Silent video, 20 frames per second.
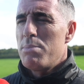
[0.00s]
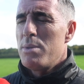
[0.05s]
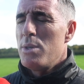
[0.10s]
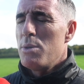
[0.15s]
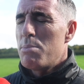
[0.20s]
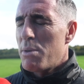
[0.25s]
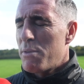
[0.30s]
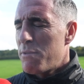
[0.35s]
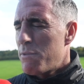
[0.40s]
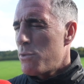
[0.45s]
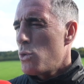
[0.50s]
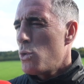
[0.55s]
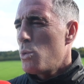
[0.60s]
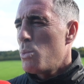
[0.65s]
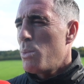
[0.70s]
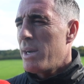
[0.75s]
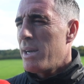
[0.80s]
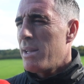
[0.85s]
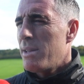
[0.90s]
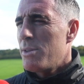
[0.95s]

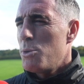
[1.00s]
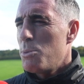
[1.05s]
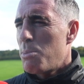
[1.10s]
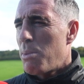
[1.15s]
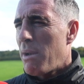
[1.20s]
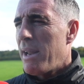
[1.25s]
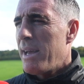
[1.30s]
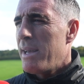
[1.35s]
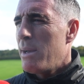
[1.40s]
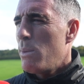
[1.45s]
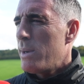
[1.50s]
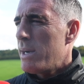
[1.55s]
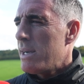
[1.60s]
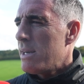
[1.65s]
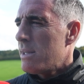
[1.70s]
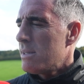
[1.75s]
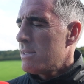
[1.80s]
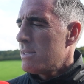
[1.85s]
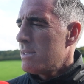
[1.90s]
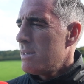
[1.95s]
perform well, you play
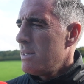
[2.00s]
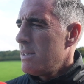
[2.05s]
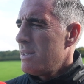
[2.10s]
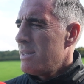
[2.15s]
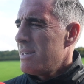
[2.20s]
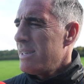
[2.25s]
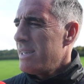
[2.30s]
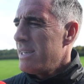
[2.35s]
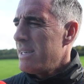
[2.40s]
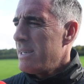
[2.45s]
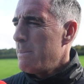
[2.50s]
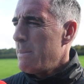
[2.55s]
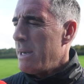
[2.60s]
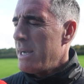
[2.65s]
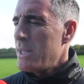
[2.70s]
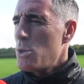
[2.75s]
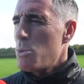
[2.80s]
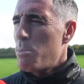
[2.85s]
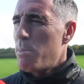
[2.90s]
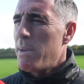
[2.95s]
well,
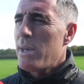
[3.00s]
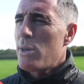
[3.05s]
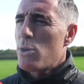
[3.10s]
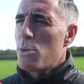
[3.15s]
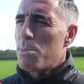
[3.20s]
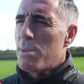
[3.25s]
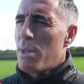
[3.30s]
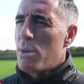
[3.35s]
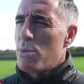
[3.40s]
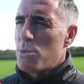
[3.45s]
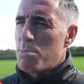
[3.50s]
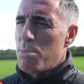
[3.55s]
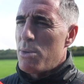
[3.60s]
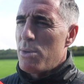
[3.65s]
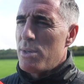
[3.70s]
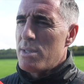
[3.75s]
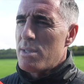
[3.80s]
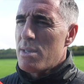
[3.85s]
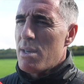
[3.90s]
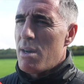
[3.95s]
and you pick up those
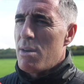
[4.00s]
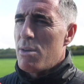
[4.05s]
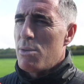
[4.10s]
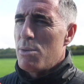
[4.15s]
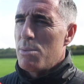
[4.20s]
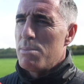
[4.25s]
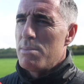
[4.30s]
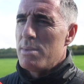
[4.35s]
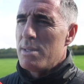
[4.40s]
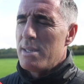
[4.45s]
points at home.